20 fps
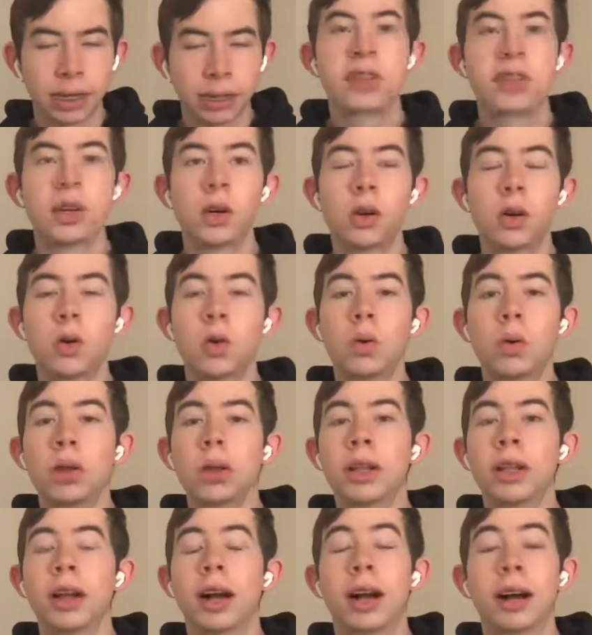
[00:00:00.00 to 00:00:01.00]
So
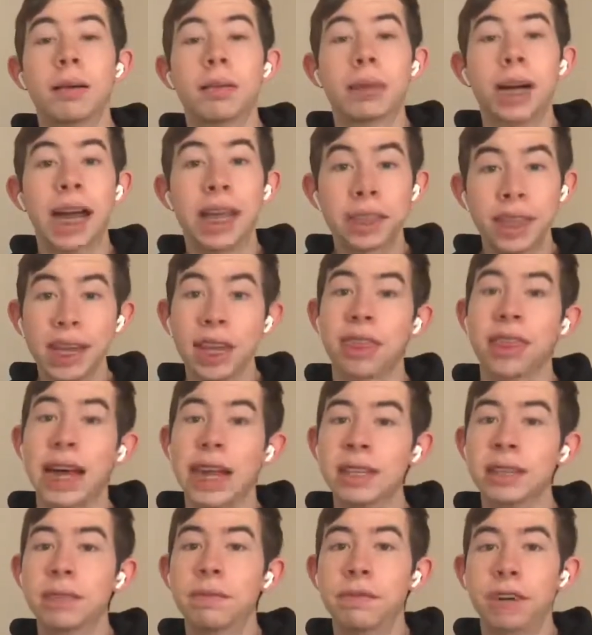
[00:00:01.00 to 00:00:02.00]
I think that's
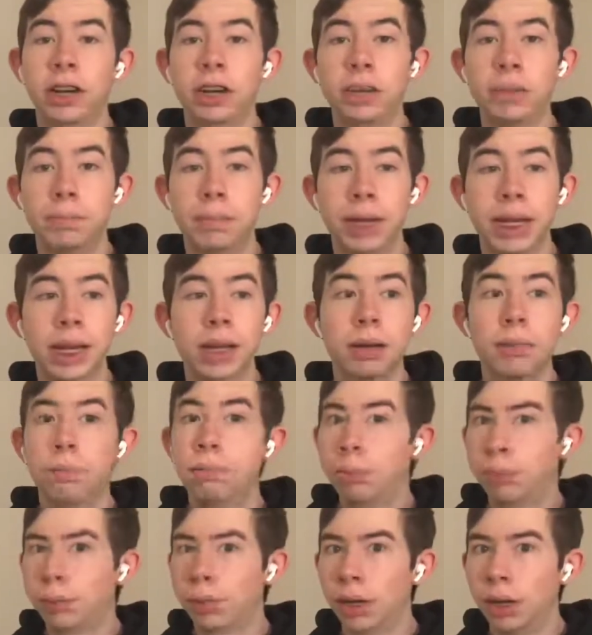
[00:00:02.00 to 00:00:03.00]
a very big
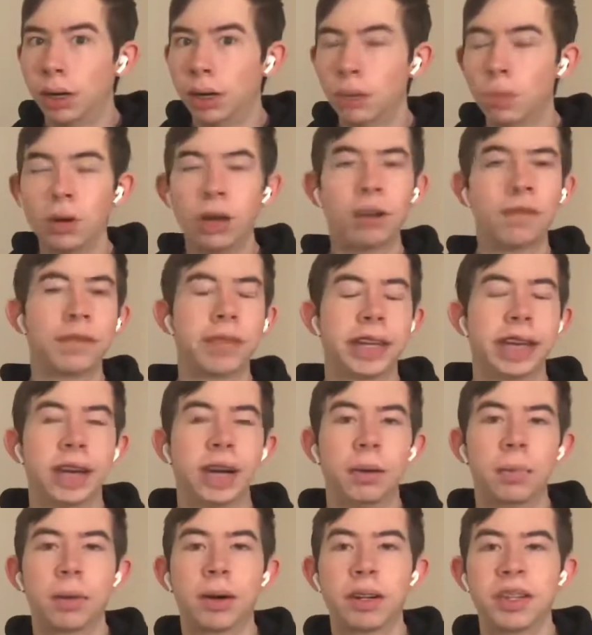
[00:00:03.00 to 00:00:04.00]
pro of the
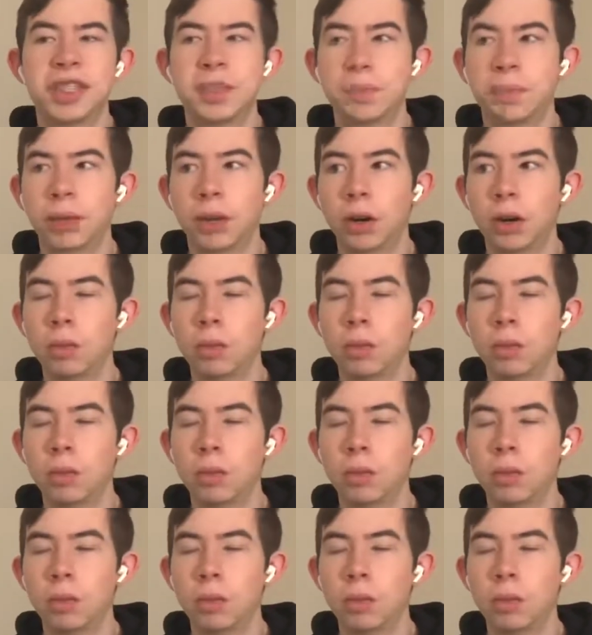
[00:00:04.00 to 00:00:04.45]
AirPods Pro,